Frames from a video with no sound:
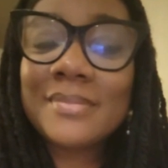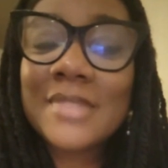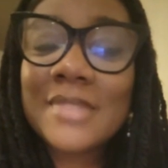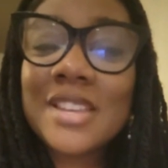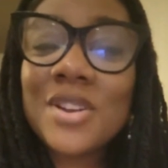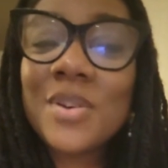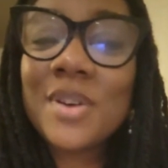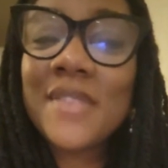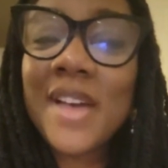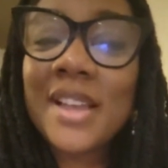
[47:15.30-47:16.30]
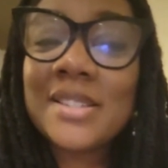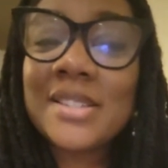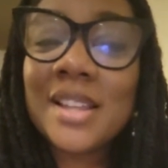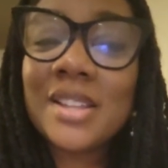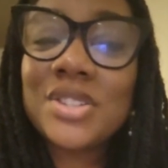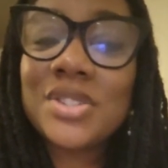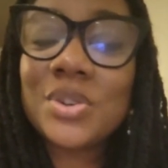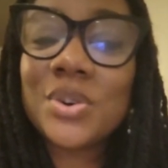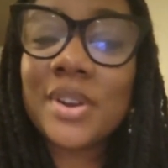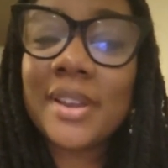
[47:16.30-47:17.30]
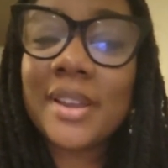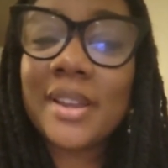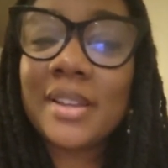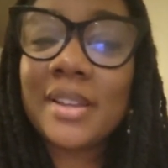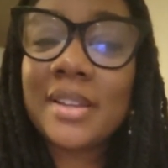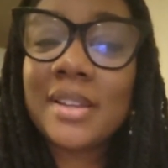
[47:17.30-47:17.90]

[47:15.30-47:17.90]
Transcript: You know what? If I can tell a story,